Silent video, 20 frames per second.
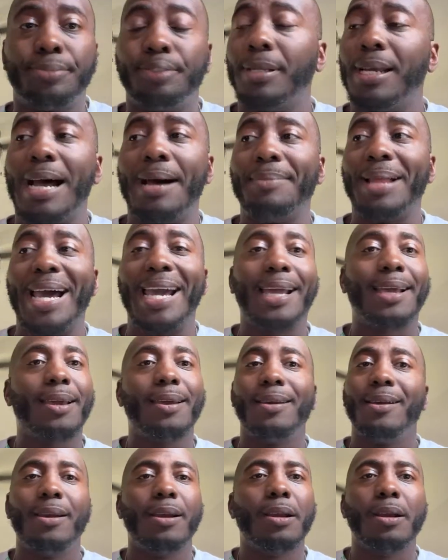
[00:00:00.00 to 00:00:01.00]
I'm like,
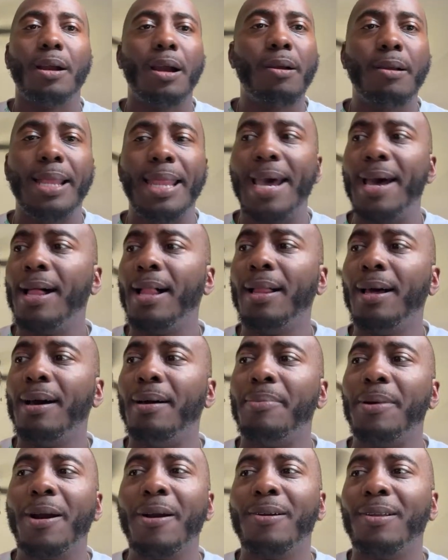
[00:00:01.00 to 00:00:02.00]
hurry the hell
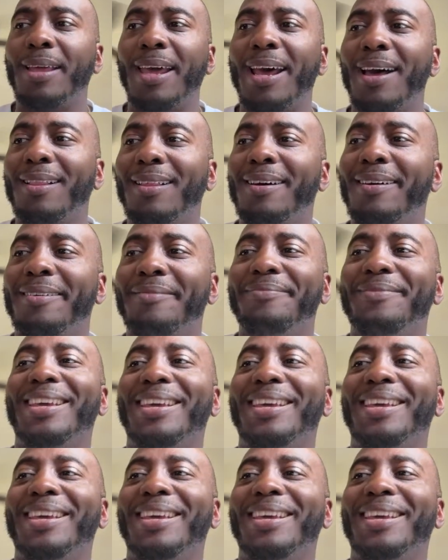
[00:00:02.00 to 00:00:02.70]
up, hurry the hell up.